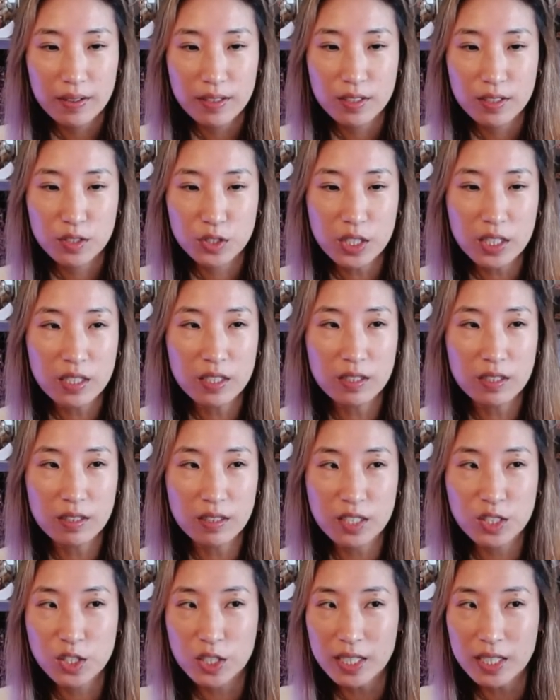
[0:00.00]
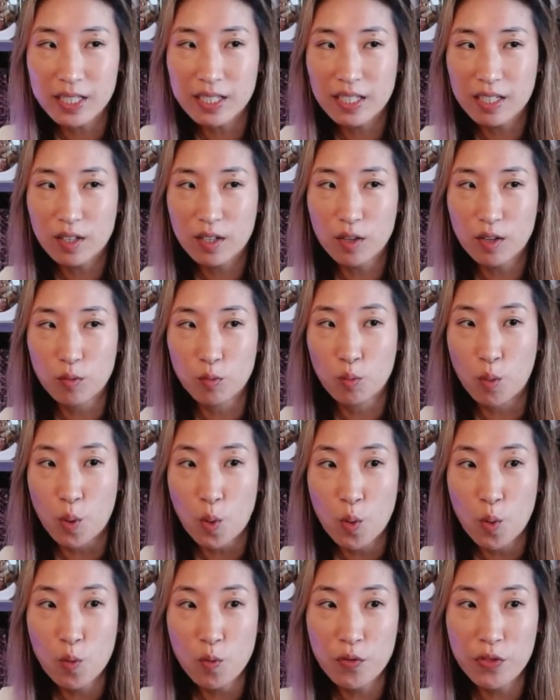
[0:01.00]
She legit
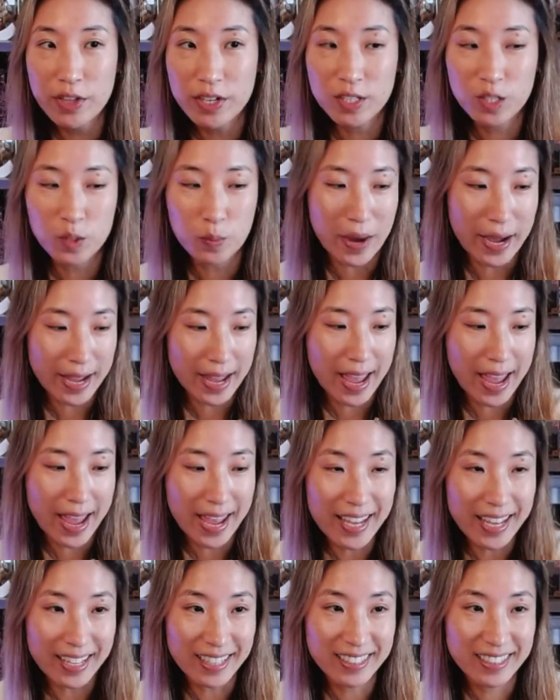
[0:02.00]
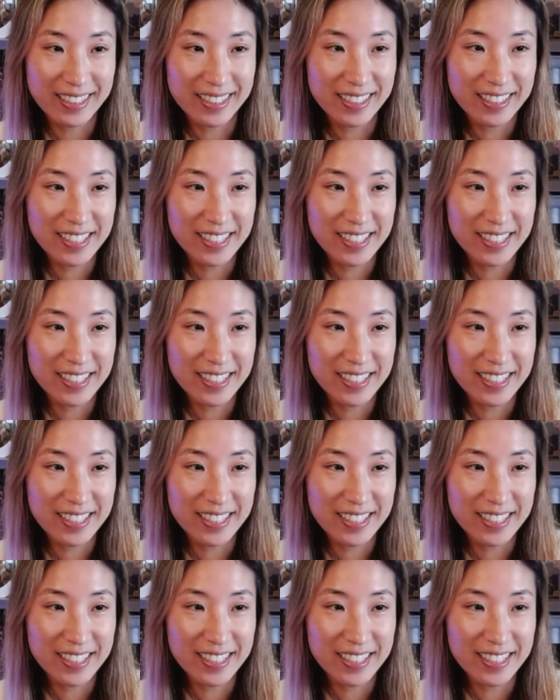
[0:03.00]
wove this by hand.